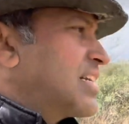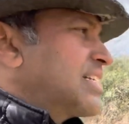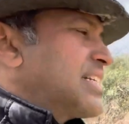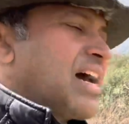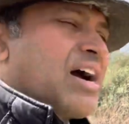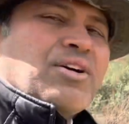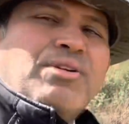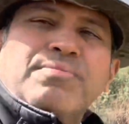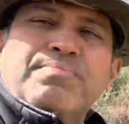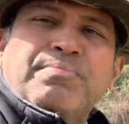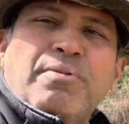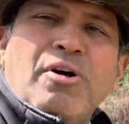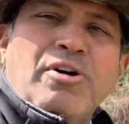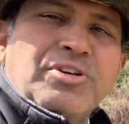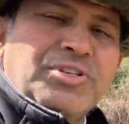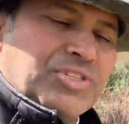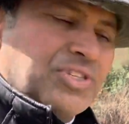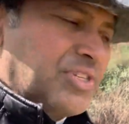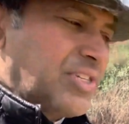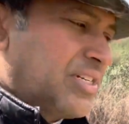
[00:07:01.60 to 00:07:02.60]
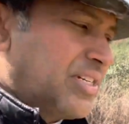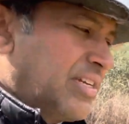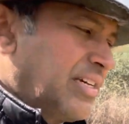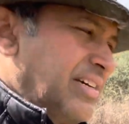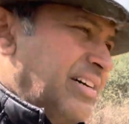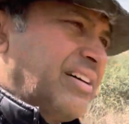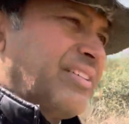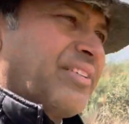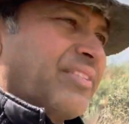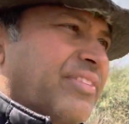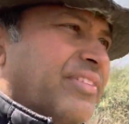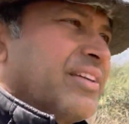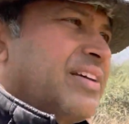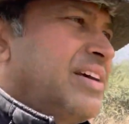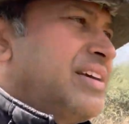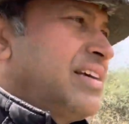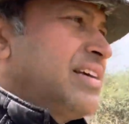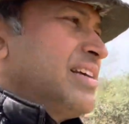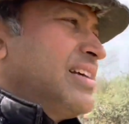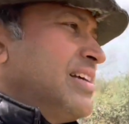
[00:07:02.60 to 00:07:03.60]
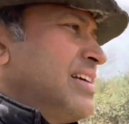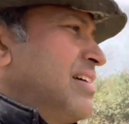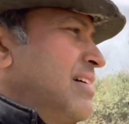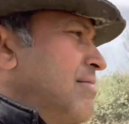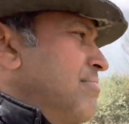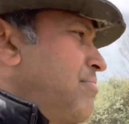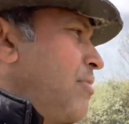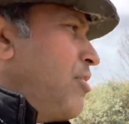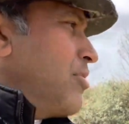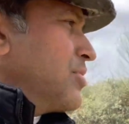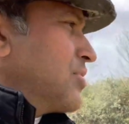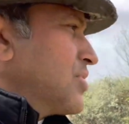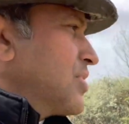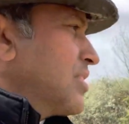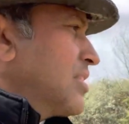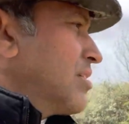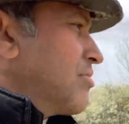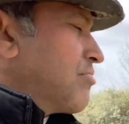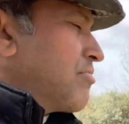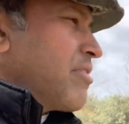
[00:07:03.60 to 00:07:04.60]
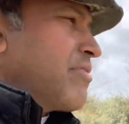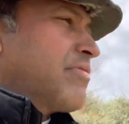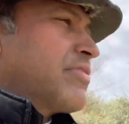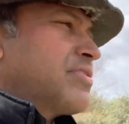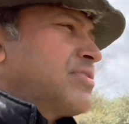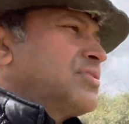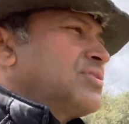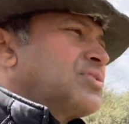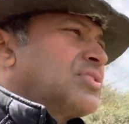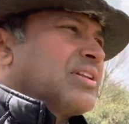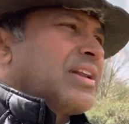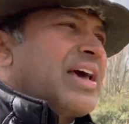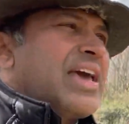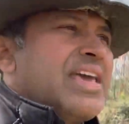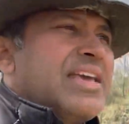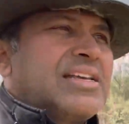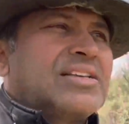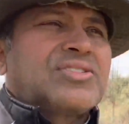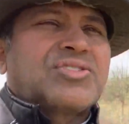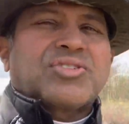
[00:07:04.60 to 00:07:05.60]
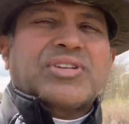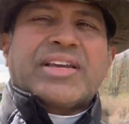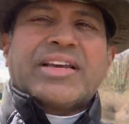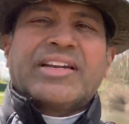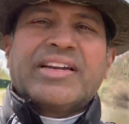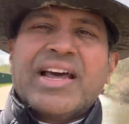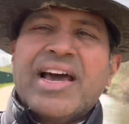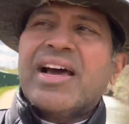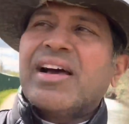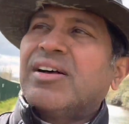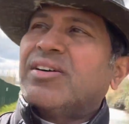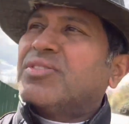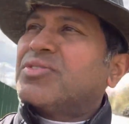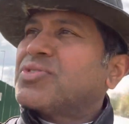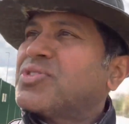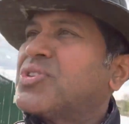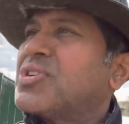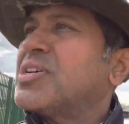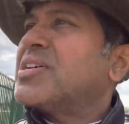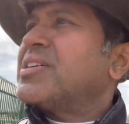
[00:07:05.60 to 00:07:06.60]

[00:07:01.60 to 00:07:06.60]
out, poisoned the earth, poisoned the rivers, lakes, canals,